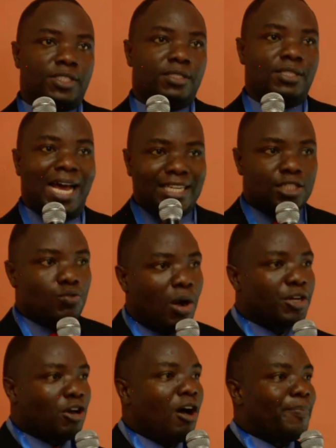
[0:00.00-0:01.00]
That is what
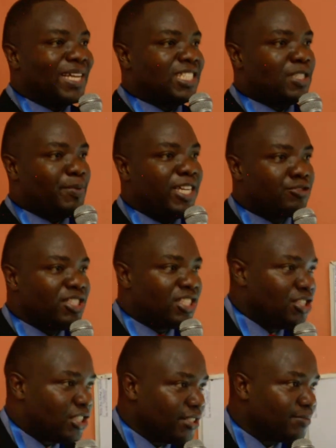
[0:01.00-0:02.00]
we call participatory
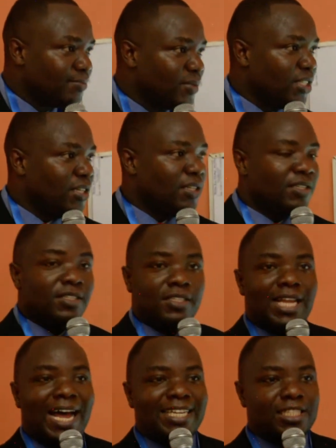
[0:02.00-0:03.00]
teaching.
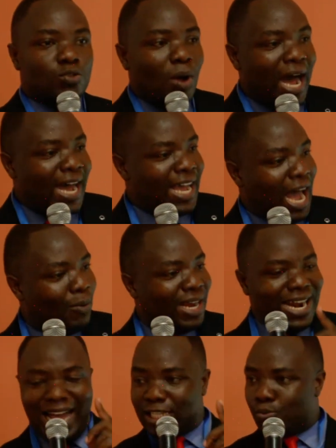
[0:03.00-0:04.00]
That is why our
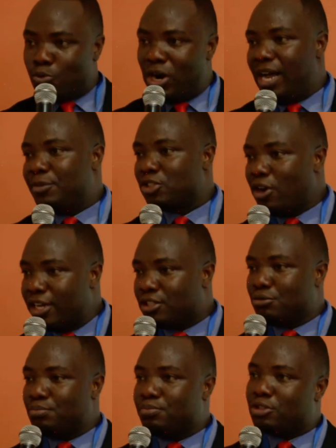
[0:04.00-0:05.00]
next poem is going
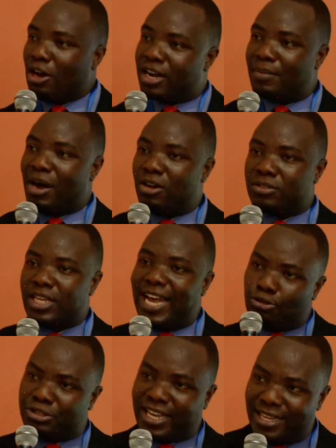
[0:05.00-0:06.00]
to talk about
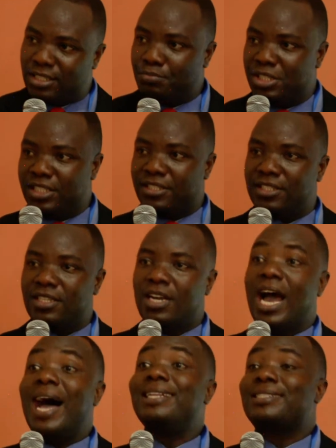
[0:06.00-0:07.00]
educate me
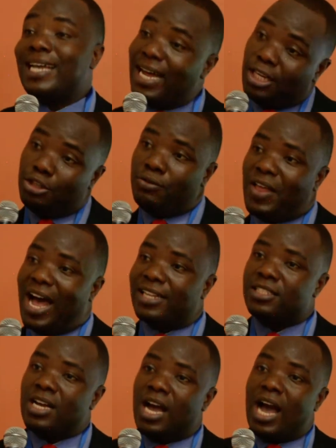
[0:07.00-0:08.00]
and tell you
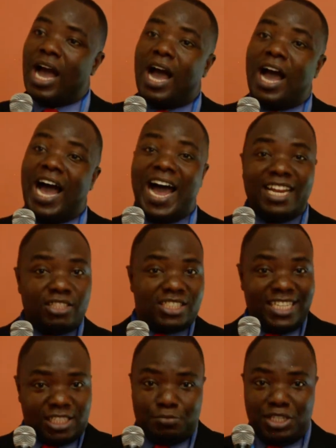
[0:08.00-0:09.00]
that
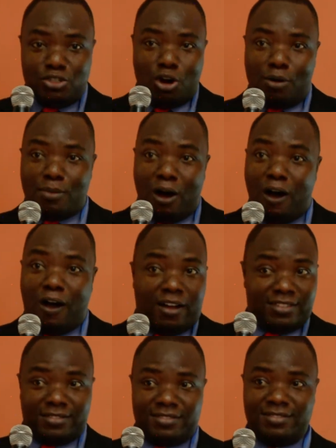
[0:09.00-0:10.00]
teach me no more,
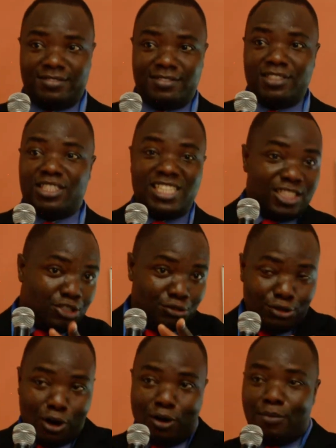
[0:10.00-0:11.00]
teach you
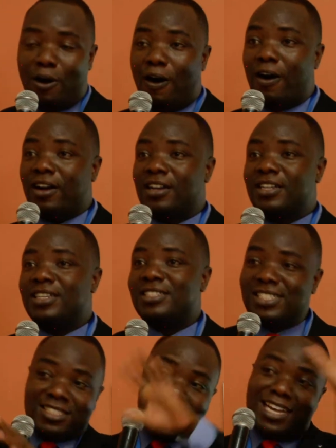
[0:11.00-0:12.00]
no more,
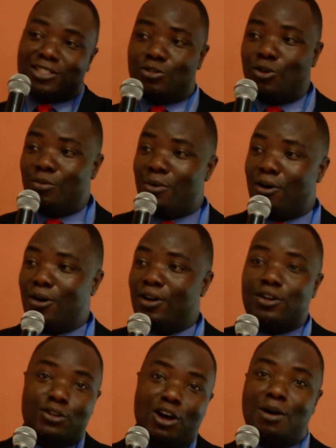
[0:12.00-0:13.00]
teach us no more
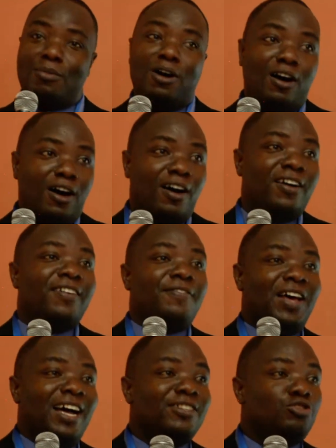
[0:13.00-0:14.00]

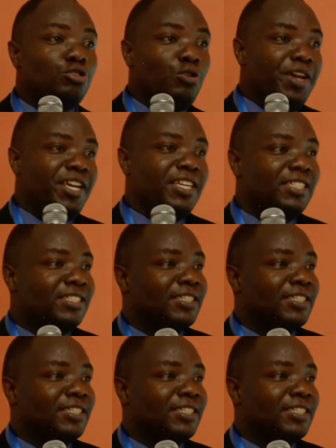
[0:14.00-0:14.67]
than doing